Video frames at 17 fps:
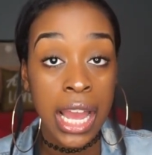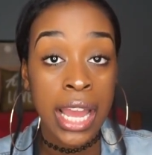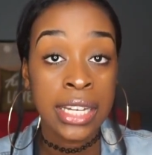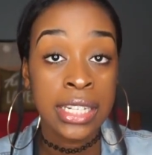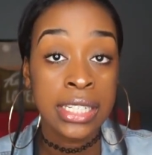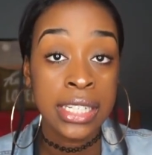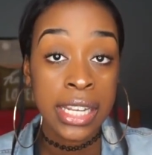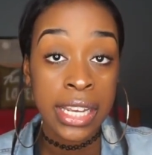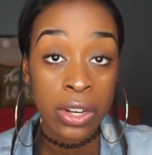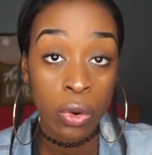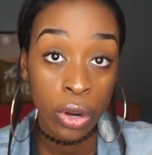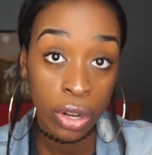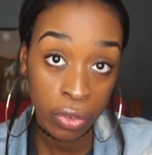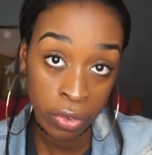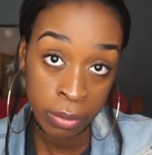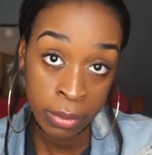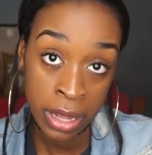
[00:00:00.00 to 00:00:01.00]
I did
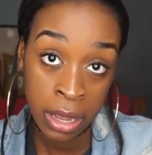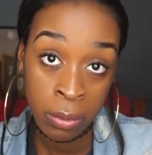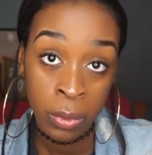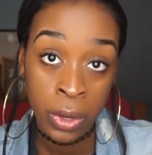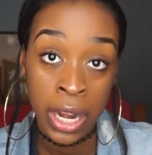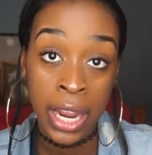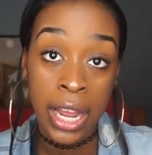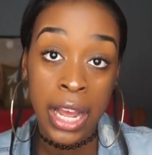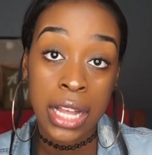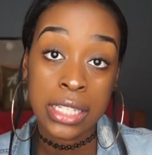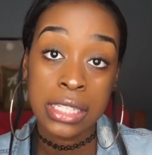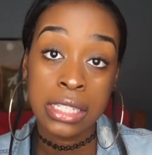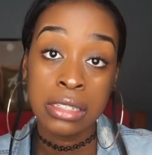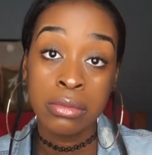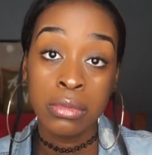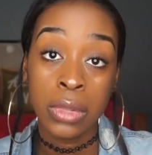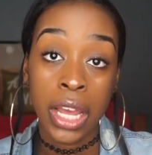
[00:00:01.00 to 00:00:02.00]
order from them when I got
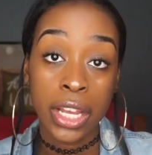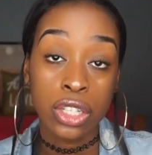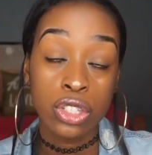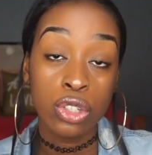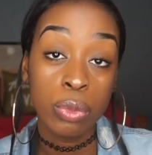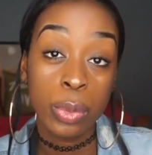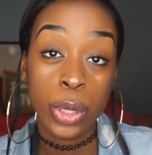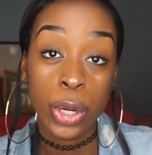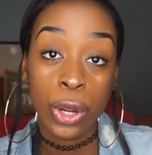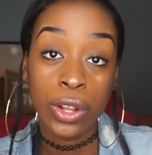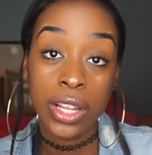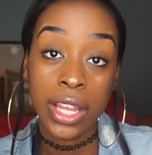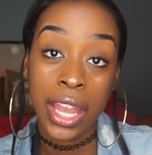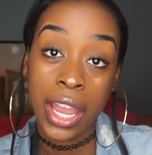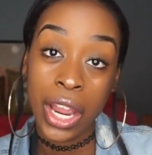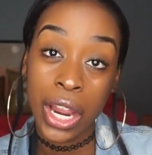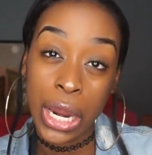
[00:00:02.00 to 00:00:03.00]
some like super
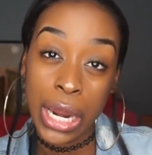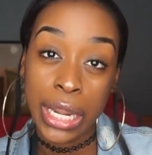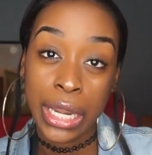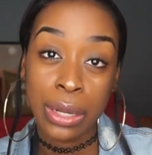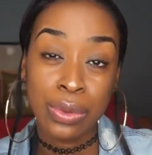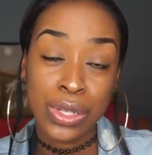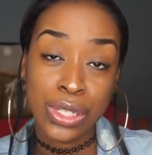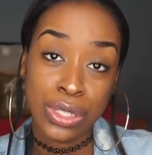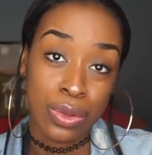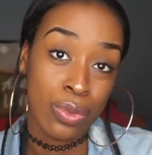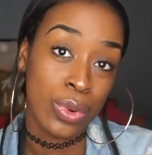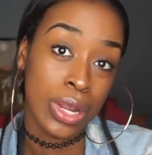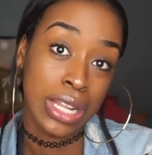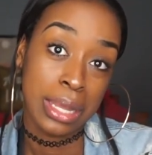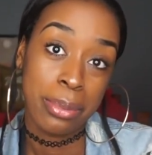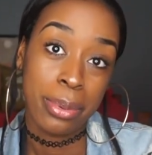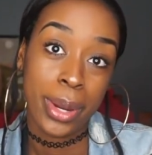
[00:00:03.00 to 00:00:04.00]
curly hair, and it was
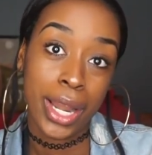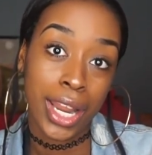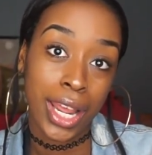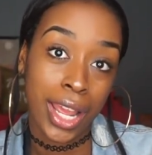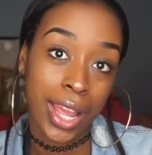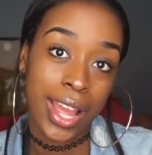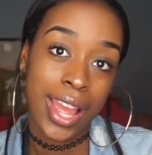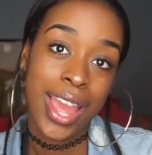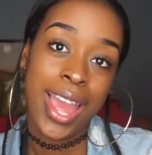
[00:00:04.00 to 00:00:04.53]
really pretty.